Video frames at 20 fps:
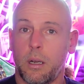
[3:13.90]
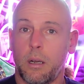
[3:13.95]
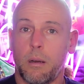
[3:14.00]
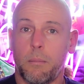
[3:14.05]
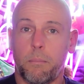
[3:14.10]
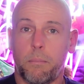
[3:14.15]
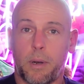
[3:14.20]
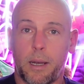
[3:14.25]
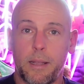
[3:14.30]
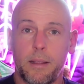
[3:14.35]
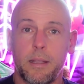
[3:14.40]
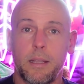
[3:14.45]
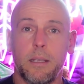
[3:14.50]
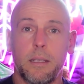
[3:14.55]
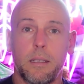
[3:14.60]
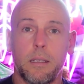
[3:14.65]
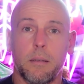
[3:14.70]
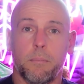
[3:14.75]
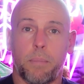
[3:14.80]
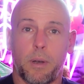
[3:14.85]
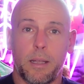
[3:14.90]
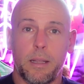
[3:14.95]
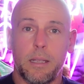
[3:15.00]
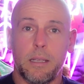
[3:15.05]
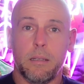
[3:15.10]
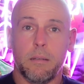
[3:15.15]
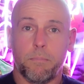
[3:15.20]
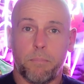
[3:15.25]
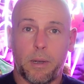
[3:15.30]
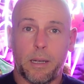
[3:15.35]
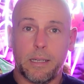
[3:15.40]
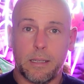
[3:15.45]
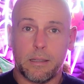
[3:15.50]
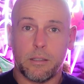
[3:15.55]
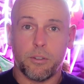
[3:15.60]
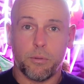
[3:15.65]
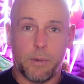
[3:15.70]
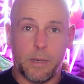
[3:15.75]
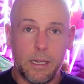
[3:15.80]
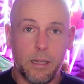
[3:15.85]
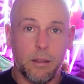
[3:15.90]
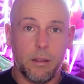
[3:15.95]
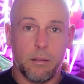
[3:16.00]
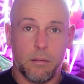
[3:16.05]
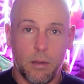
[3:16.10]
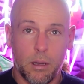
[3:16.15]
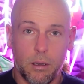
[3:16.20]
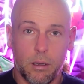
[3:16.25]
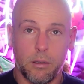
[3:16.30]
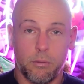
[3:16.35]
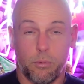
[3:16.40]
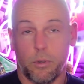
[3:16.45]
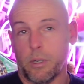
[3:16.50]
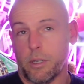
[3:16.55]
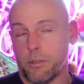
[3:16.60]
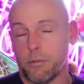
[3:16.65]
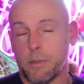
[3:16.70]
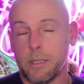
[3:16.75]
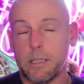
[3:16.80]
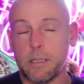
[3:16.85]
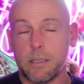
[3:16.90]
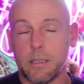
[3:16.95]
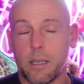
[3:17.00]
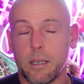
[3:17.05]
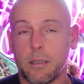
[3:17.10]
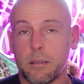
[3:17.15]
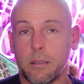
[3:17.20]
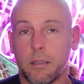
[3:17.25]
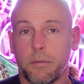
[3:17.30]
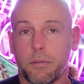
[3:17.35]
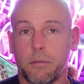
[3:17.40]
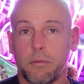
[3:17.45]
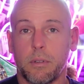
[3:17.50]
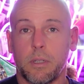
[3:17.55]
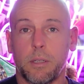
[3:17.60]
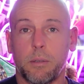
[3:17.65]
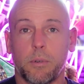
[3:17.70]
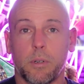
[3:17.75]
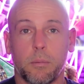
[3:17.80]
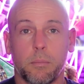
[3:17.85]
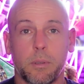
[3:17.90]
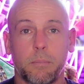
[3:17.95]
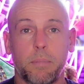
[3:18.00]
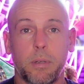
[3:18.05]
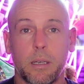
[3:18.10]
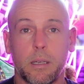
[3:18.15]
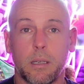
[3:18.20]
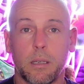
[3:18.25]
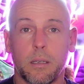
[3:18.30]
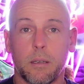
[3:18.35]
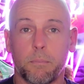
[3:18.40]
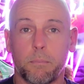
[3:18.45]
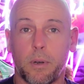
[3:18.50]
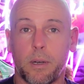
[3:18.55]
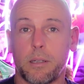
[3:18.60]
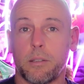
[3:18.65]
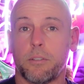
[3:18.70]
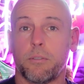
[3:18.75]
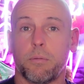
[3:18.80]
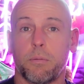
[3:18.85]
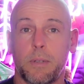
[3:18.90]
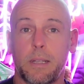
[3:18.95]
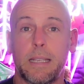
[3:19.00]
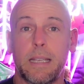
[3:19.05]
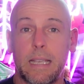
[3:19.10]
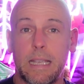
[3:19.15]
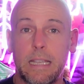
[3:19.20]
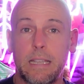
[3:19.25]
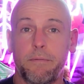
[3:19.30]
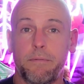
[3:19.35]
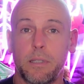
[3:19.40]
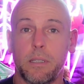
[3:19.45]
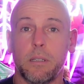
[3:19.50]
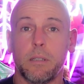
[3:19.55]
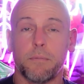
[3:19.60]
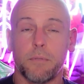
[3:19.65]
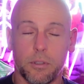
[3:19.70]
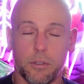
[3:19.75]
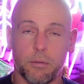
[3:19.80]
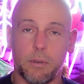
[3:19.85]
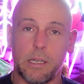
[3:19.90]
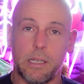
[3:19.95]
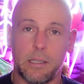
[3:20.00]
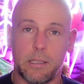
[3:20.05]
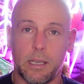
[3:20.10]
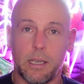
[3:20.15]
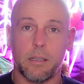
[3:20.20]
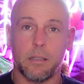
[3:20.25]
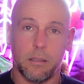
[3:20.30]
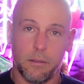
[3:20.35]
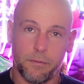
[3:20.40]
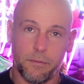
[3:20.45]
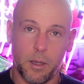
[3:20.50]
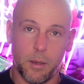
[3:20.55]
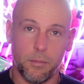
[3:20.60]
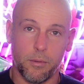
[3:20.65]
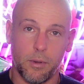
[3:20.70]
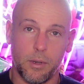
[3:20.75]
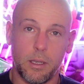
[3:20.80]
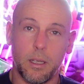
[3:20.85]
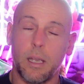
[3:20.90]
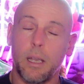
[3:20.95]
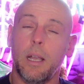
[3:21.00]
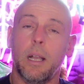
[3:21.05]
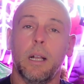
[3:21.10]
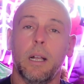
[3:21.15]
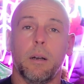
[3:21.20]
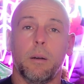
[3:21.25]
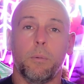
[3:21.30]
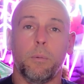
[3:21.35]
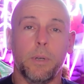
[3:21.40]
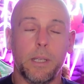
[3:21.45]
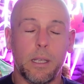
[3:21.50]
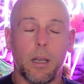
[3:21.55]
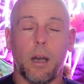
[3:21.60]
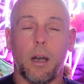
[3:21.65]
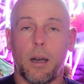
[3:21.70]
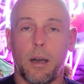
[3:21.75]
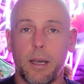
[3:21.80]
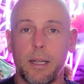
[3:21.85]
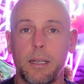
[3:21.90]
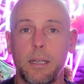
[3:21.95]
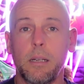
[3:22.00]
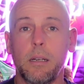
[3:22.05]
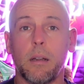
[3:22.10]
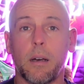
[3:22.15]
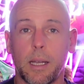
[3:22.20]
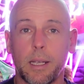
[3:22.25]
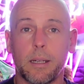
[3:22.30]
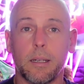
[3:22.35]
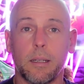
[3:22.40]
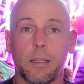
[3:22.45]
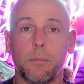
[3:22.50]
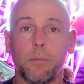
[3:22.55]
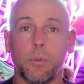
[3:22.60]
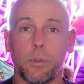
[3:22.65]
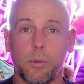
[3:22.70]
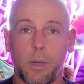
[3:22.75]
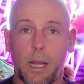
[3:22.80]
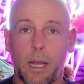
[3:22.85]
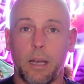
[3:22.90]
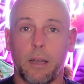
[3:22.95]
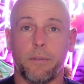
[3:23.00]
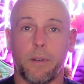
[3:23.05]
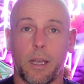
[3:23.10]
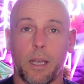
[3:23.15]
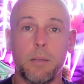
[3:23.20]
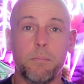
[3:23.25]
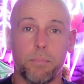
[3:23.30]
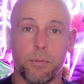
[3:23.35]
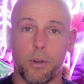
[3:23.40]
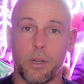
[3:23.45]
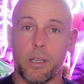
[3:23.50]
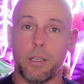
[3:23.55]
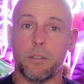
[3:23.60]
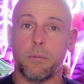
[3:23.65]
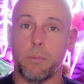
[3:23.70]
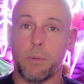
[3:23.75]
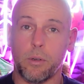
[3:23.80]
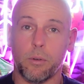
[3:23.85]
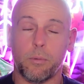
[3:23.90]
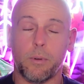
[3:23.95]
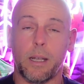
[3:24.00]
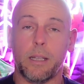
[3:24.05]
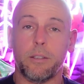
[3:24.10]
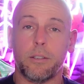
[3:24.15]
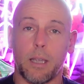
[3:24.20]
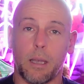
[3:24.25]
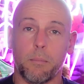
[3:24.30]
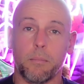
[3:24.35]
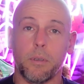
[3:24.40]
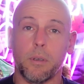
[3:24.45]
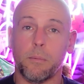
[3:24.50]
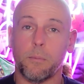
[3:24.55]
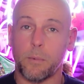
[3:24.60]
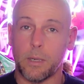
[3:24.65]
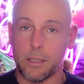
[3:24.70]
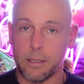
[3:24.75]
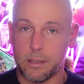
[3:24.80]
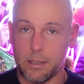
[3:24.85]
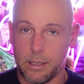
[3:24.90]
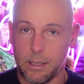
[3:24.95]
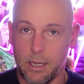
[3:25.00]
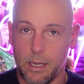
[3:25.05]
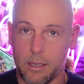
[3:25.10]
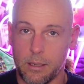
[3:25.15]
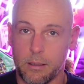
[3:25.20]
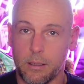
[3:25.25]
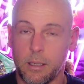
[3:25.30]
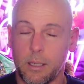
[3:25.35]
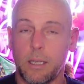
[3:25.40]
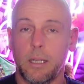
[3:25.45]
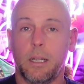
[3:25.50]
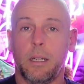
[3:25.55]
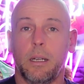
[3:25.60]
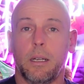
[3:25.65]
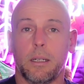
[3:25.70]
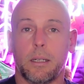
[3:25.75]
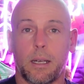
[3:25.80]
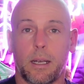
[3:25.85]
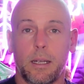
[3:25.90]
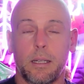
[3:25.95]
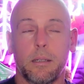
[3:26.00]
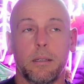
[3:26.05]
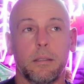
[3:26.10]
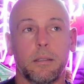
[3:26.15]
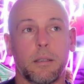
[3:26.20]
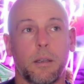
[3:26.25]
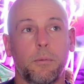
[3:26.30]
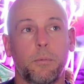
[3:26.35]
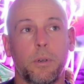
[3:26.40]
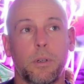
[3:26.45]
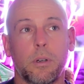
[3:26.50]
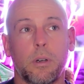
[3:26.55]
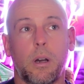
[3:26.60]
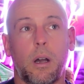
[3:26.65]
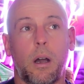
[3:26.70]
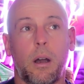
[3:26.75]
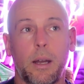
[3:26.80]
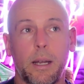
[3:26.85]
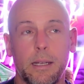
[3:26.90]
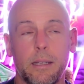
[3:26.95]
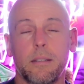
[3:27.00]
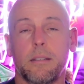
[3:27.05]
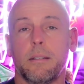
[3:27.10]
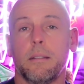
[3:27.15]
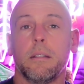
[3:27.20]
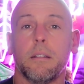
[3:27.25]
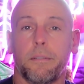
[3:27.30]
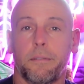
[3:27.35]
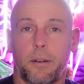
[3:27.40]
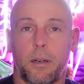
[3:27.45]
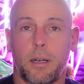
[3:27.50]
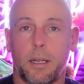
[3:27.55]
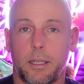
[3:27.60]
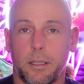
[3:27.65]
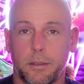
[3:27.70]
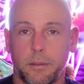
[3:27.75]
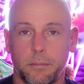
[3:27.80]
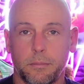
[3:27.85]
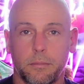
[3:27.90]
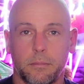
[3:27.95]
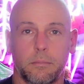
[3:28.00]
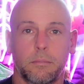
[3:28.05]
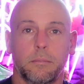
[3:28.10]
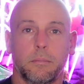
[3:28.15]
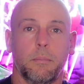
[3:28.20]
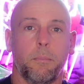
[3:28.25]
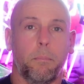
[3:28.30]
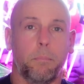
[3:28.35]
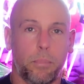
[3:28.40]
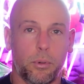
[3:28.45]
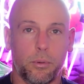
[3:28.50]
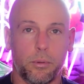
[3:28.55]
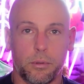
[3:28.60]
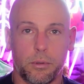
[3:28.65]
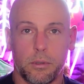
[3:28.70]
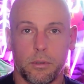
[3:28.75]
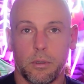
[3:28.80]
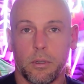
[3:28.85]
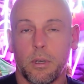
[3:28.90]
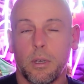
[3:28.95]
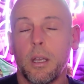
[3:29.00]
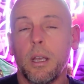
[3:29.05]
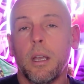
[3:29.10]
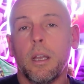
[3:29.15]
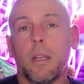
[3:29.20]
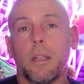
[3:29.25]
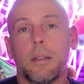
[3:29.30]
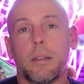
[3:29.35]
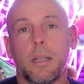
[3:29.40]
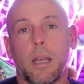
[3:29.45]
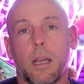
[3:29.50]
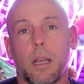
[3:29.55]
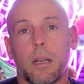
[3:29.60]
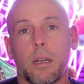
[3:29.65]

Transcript: by the 23rd, or the 22nd, if you really want to be picky, by the evening of the 22nd of February, we highly likely will have a British middleweight champion once again. Okay, so we've got irons in the fire. Pause. Now,